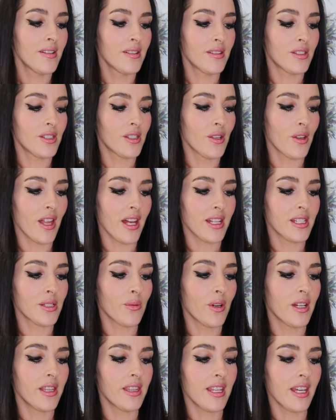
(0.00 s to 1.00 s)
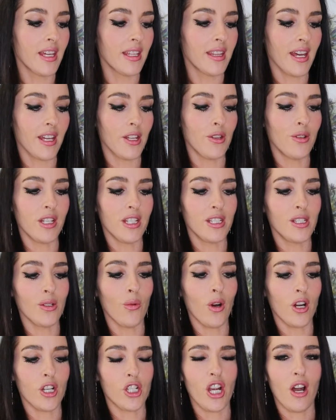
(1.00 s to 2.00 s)
So that's one thing that you need to
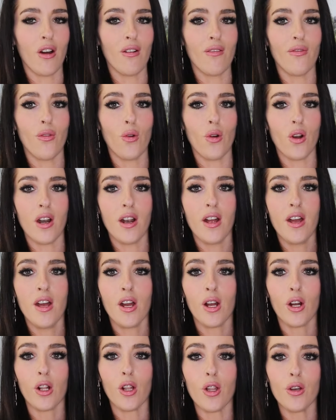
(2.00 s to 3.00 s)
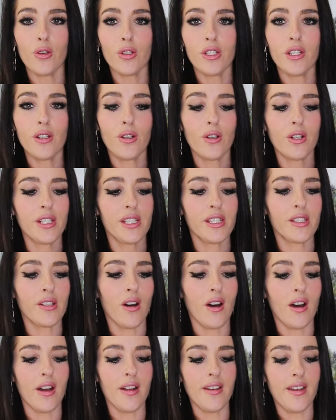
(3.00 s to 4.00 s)
watch out for. Close the
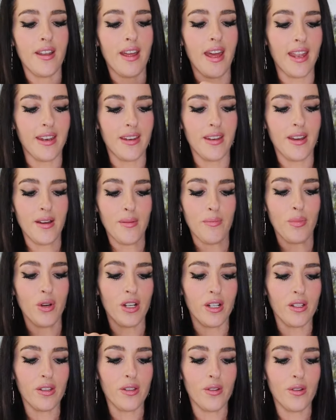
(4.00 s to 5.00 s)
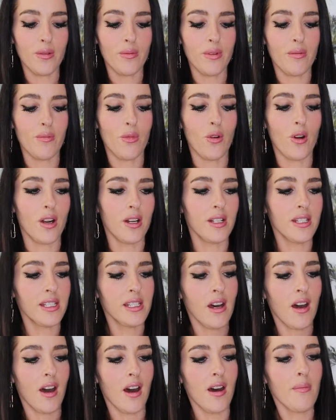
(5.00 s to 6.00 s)
croissant and put a little bit more on
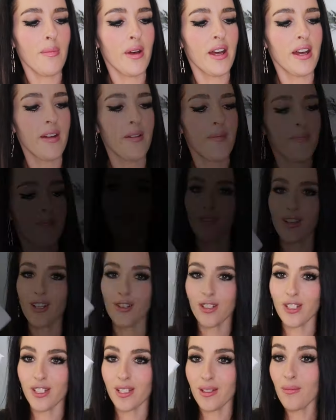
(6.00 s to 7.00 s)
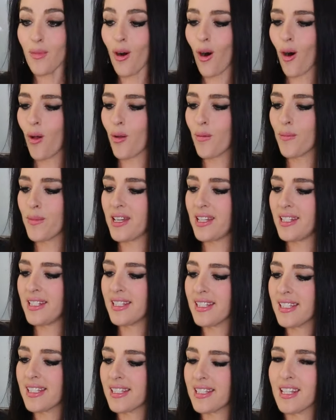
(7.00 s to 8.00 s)
top. I have here some
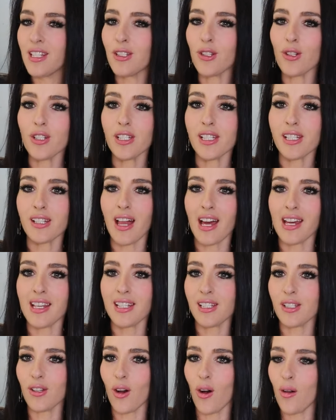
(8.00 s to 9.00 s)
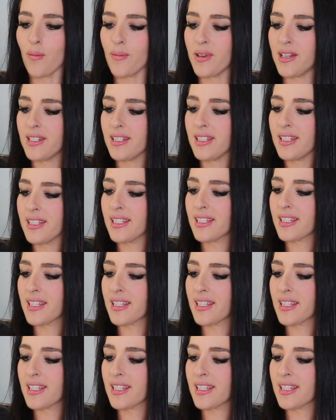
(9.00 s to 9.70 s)
almonds. These are sliced almonds.